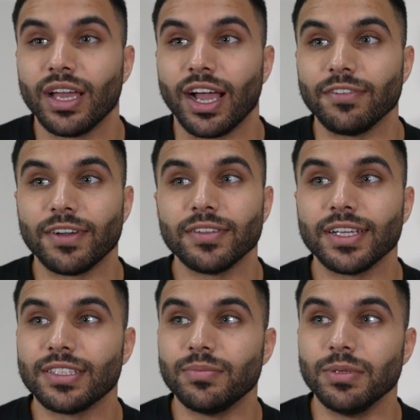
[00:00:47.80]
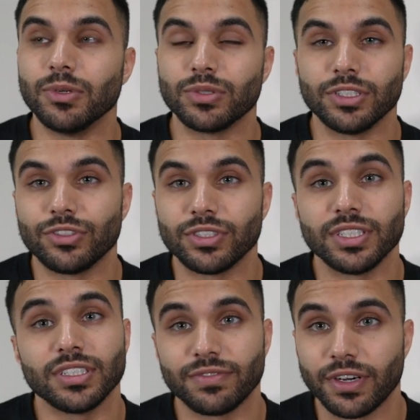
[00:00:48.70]
I found that to be most
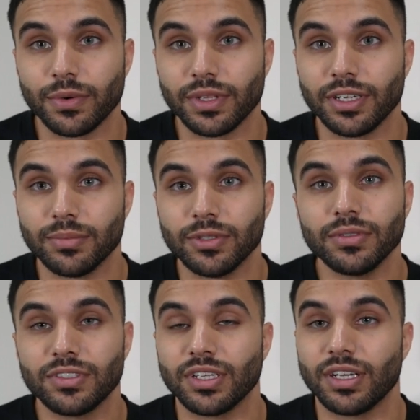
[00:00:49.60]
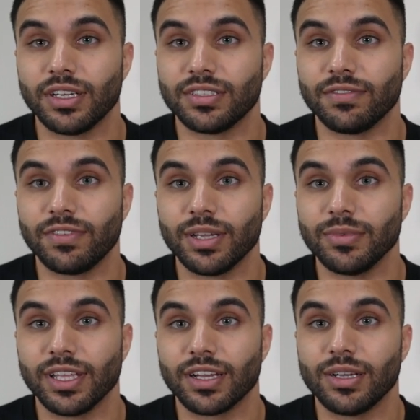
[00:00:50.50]
interesting. It's very relatable. It's a
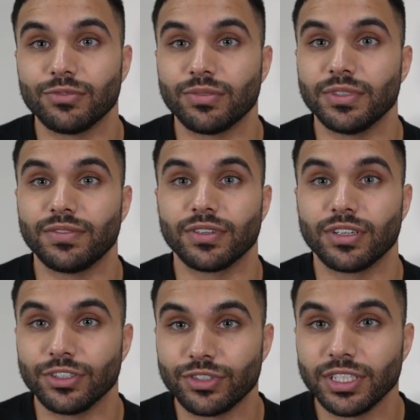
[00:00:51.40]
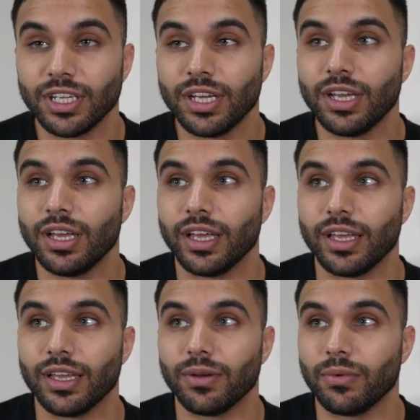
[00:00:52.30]
family that comes from a different country.
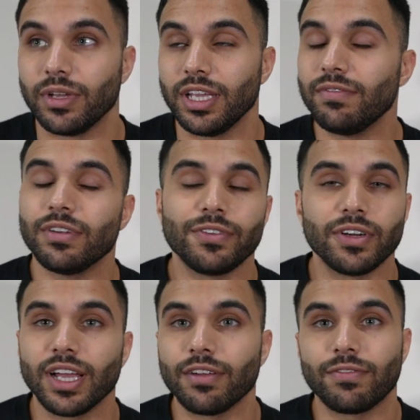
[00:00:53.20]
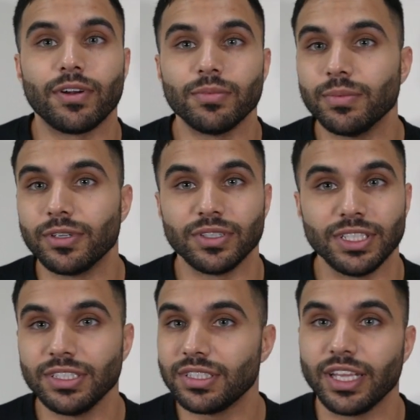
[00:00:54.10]
And even if you're not from the Middle
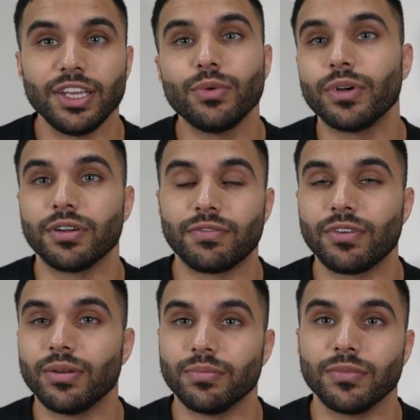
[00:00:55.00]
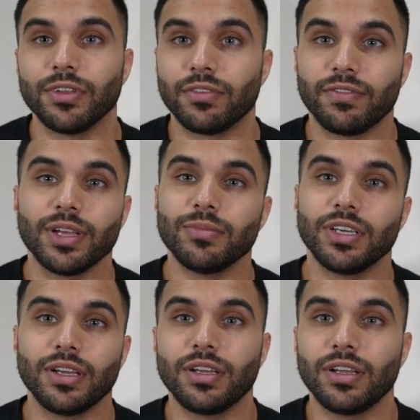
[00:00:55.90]
East, anywhere you're from, your
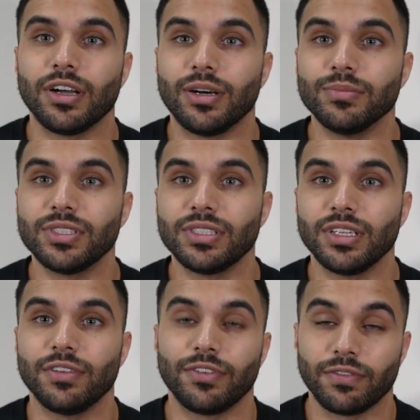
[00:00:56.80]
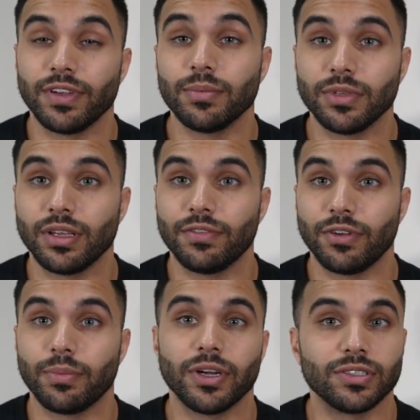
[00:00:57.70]
family comes. If your
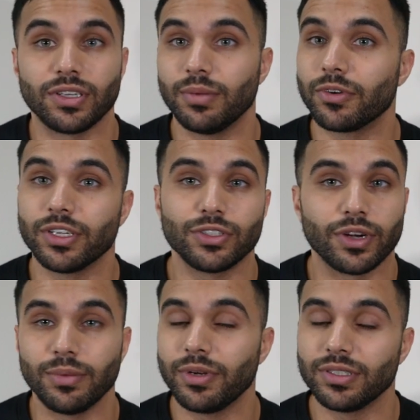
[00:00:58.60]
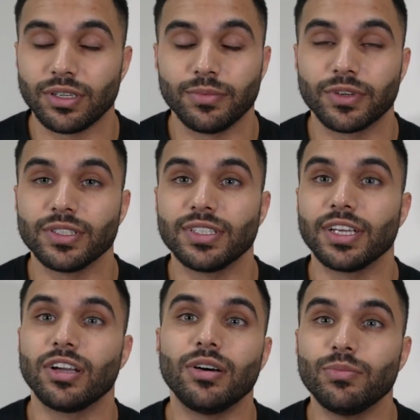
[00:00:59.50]
parents are immigrants, grandparents are immigrants, they
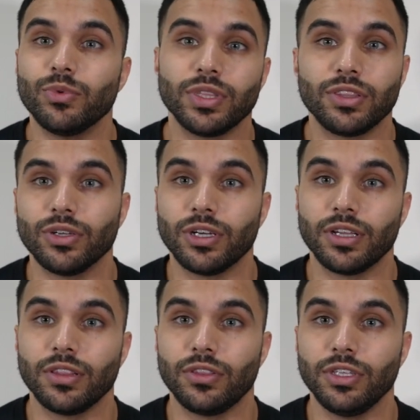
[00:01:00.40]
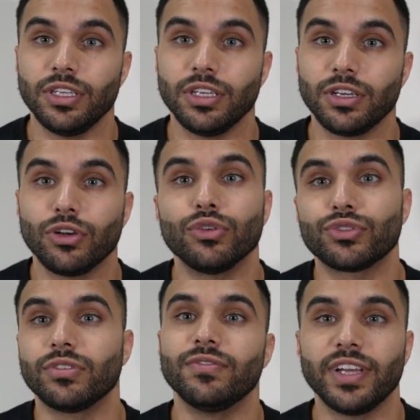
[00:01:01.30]
come with the
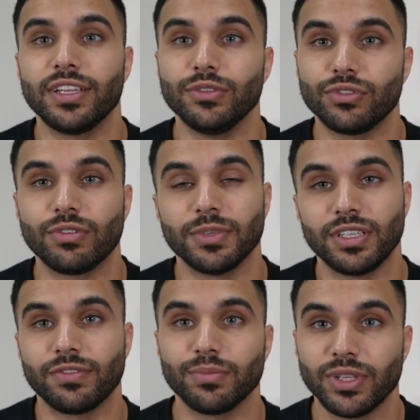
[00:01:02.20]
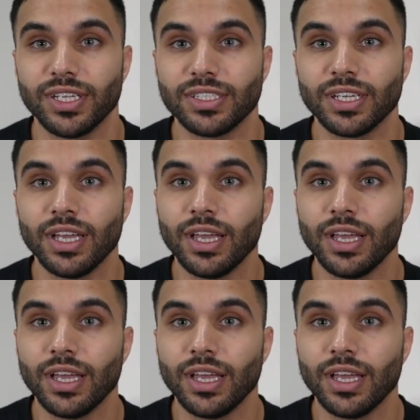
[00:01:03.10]
cultural values from a different place.